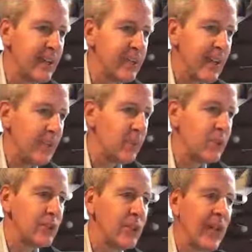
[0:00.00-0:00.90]
at what
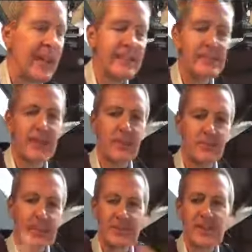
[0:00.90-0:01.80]
your hands have done. I'm
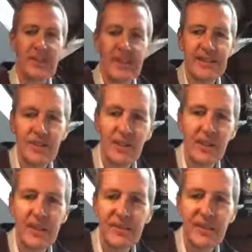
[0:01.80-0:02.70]
going to sing that song.
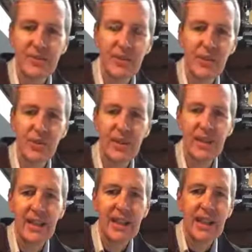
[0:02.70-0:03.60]
I sing for joy
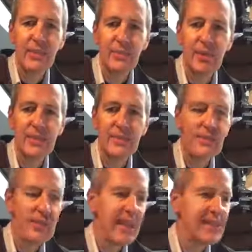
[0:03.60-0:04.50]
at the work of
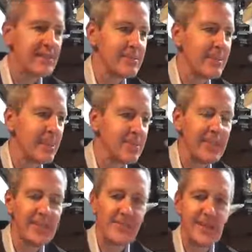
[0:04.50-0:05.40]
your hands. My
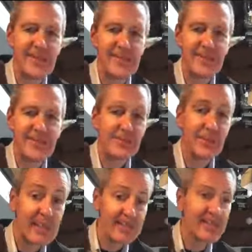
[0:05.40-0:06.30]
Jesus, my Saviour. We're
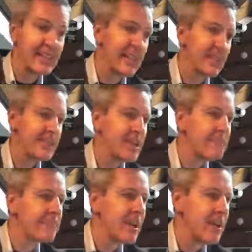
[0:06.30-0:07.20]
going to sing that in a minute.
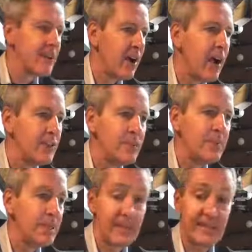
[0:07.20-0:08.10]
For I, you
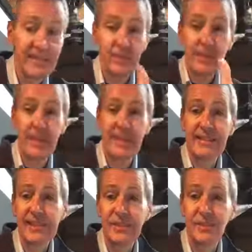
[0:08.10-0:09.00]
make, and this is where that,
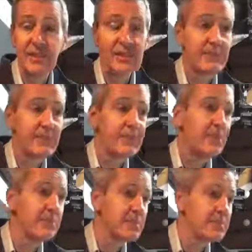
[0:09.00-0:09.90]
that song has come
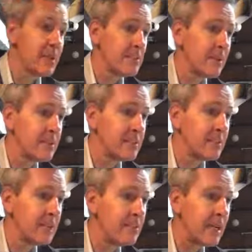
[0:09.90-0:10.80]
from, from Psalm 92.
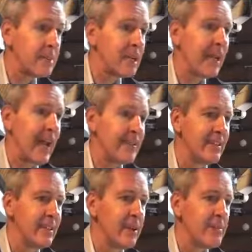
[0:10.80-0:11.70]
You make me glad
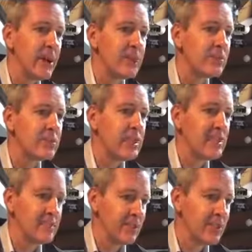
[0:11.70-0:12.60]
by your
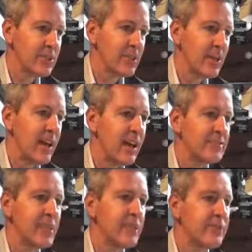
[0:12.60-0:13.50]
deeds, Lord. I
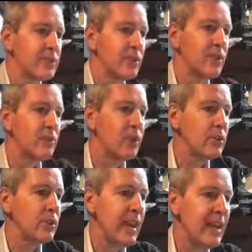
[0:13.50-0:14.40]
sing for joy at what
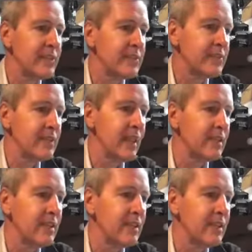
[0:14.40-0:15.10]
your hands have done.